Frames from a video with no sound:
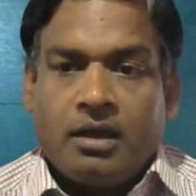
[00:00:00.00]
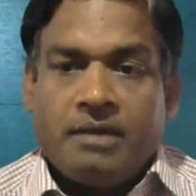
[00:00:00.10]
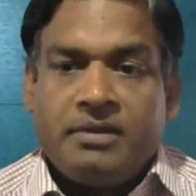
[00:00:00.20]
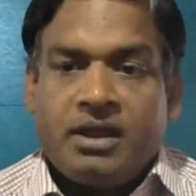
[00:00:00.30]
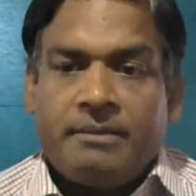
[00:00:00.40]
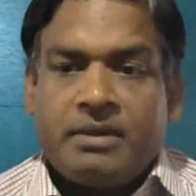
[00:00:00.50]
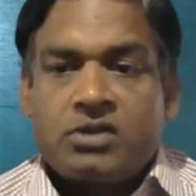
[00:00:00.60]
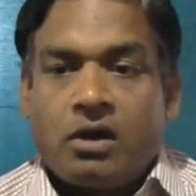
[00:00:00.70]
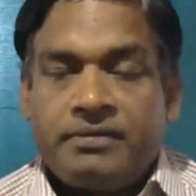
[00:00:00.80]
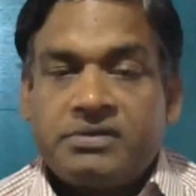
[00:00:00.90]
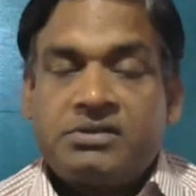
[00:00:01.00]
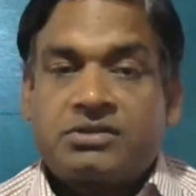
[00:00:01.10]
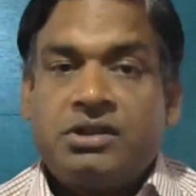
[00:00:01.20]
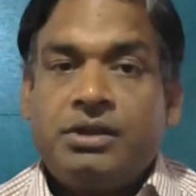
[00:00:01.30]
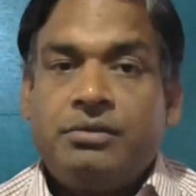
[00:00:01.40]
MS Office
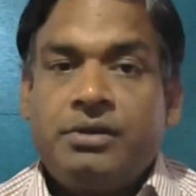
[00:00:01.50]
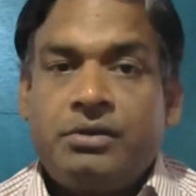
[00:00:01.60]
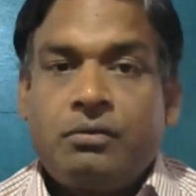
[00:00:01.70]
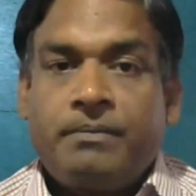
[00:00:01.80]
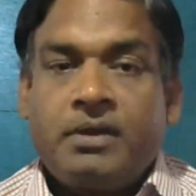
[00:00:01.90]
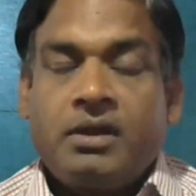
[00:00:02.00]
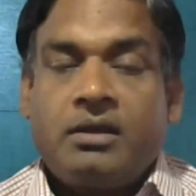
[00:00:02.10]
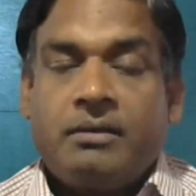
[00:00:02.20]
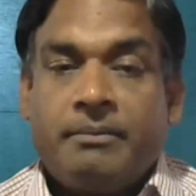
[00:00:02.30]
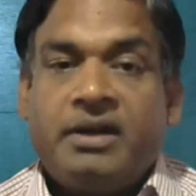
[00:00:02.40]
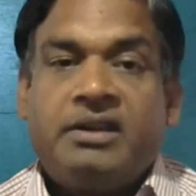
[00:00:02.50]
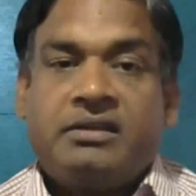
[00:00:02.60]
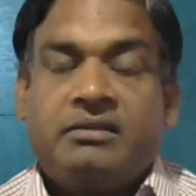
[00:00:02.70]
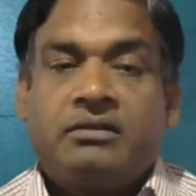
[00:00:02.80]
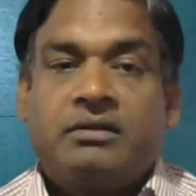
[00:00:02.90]
actually you need to pay
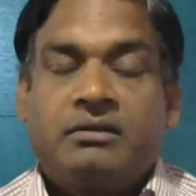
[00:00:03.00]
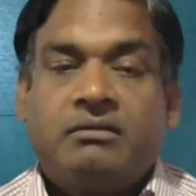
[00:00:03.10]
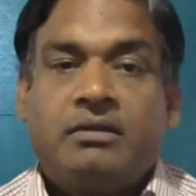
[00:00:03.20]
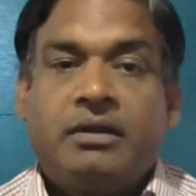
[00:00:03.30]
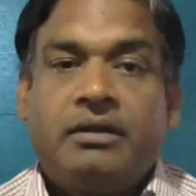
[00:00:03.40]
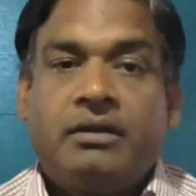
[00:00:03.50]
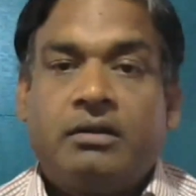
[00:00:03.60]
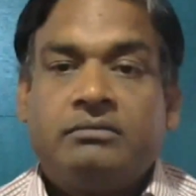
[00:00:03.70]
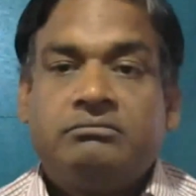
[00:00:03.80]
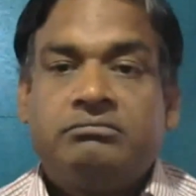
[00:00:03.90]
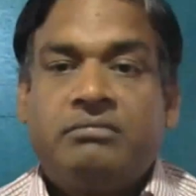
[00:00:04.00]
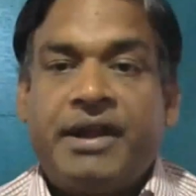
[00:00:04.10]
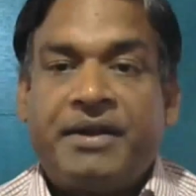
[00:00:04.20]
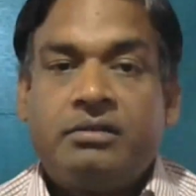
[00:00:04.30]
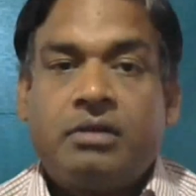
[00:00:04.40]
money, around
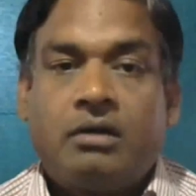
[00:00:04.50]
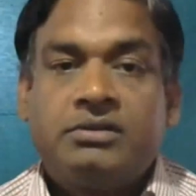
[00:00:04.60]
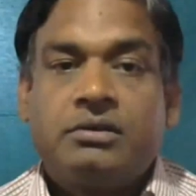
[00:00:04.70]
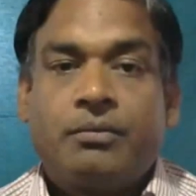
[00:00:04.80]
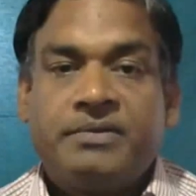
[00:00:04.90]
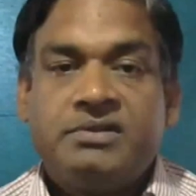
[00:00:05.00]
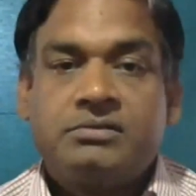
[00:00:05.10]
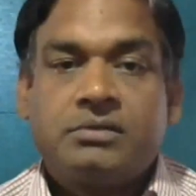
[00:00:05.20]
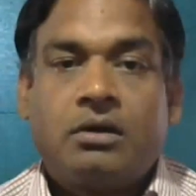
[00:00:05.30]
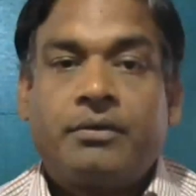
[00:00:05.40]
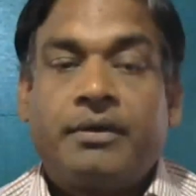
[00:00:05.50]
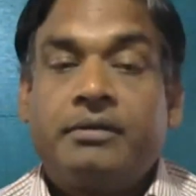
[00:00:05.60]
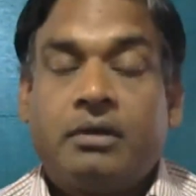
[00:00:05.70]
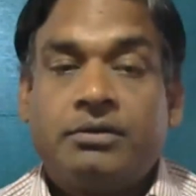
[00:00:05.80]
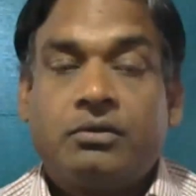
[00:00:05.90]
18,000 rupees or
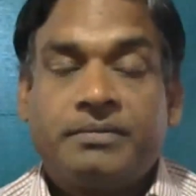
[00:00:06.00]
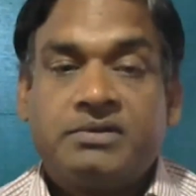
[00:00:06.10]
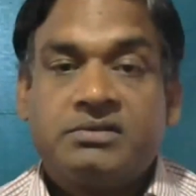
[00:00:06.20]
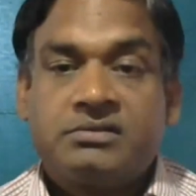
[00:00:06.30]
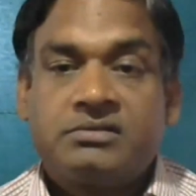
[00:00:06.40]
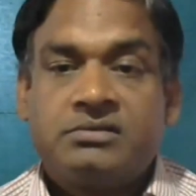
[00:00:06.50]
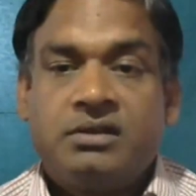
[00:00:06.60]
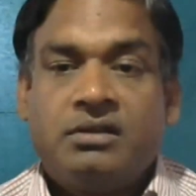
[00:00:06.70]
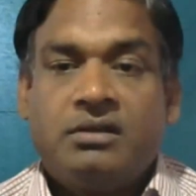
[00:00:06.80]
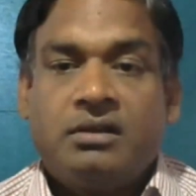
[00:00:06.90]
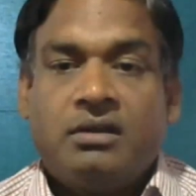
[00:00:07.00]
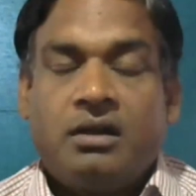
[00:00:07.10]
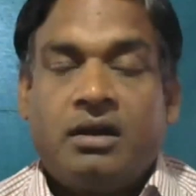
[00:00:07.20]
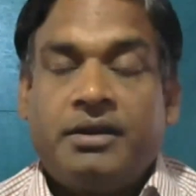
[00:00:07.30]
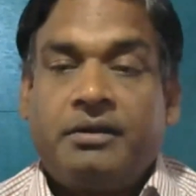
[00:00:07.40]
20,000 rupees,
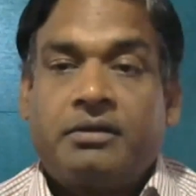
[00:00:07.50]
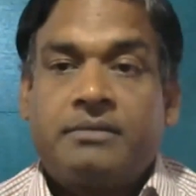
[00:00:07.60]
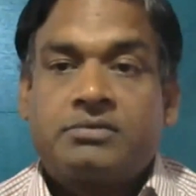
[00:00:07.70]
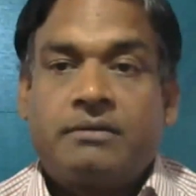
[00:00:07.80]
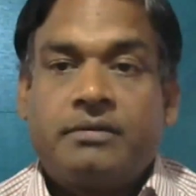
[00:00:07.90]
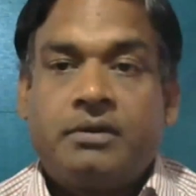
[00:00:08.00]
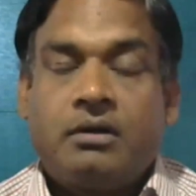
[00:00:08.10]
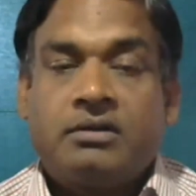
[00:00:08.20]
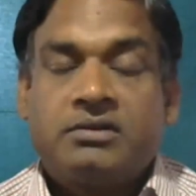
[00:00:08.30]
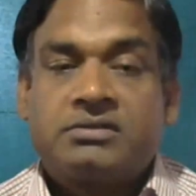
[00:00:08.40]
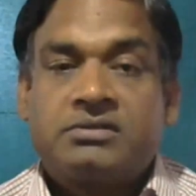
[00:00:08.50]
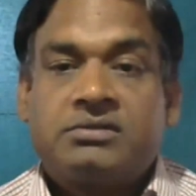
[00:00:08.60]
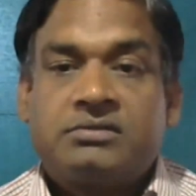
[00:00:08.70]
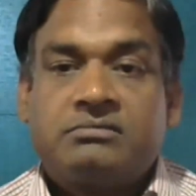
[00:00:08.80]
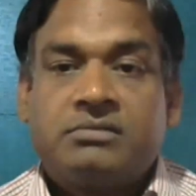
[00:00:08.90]
and in terms of
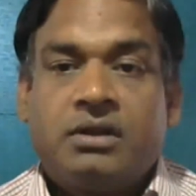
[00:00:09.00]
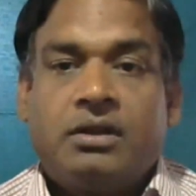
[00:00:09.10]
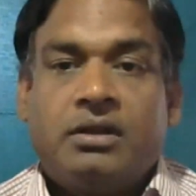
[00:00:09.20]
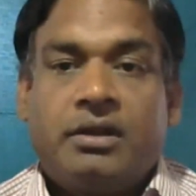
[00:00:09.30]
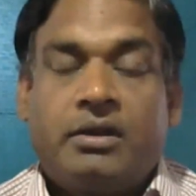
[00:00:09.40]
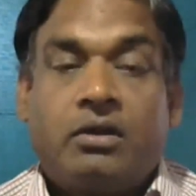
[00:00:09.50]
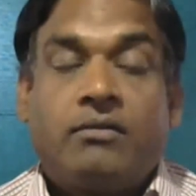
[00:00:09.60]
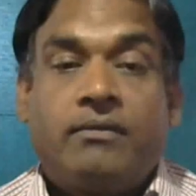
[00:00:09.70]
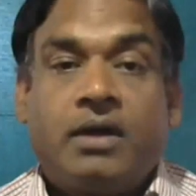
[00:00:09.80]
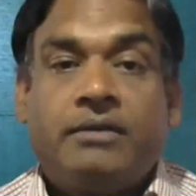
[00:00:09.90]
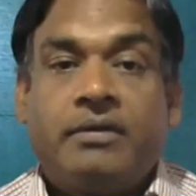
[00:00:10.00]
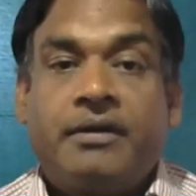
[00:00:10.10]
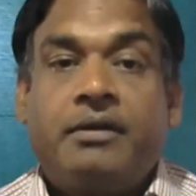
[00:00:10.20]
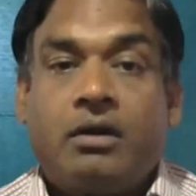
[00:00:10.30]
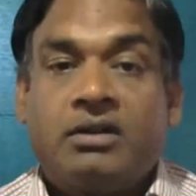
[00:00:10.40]
dollars, around
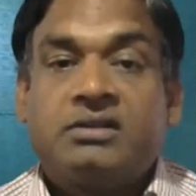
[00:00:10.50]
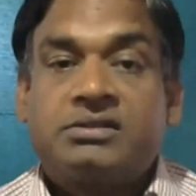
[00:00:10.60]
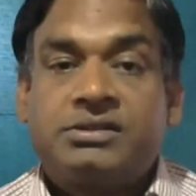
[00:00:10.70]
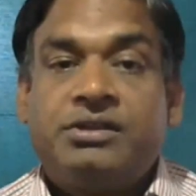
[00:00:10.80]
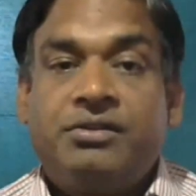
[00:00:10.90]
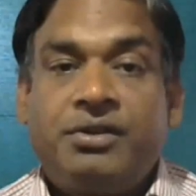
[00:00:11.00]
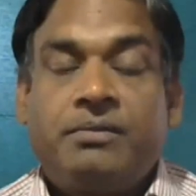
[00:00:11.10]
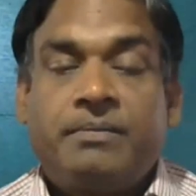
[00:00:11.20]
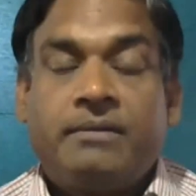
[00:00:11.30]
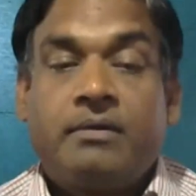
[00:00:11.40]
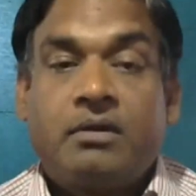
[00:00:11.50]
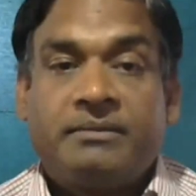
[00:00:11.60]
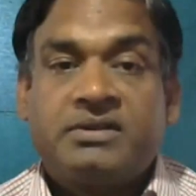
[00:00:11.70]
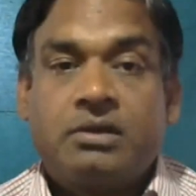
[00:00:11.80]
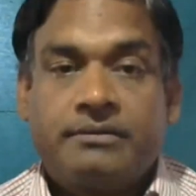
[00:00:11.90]
$500 you need to pay for
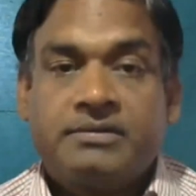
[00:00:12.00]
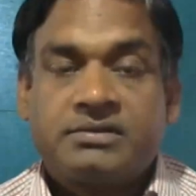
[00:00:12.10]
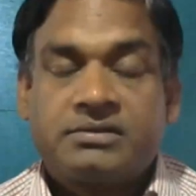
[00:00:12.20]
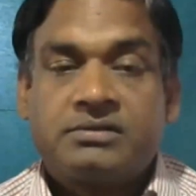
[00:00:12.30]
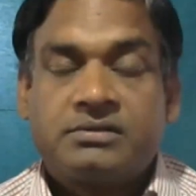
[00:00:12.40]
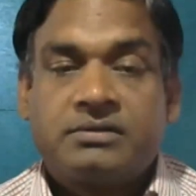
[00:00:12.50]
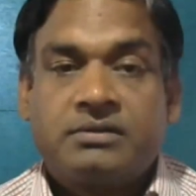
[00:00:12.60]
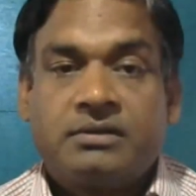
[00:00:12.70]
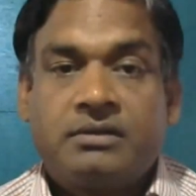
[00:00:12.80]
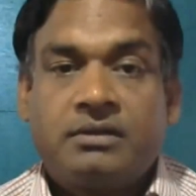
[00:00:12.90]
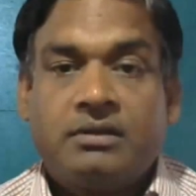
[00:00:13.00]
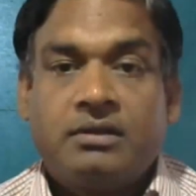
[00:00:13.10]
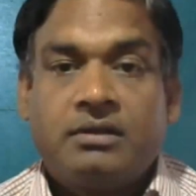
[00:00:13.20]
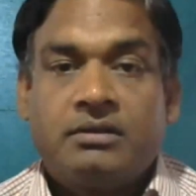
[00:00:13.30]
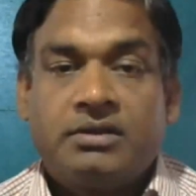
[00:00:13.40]
MS Office.
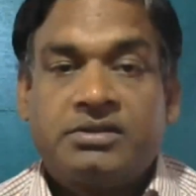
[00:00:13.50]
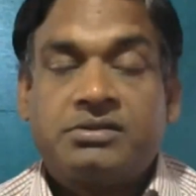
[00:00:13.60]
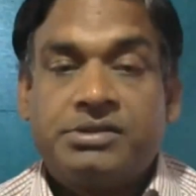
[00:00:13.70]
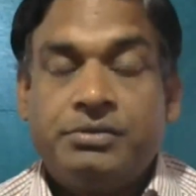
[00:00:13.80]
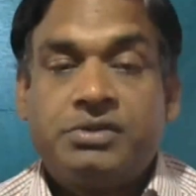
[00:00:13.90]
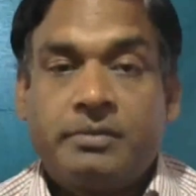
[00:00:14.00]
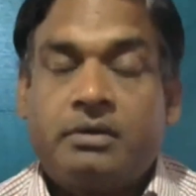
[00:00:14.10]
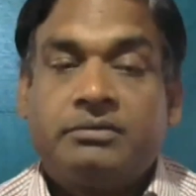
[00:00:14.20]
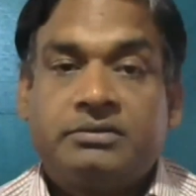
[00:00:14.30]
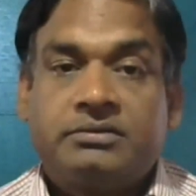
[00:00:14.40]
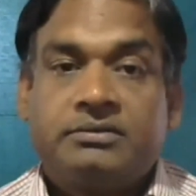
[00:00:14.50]
This is a huge amount,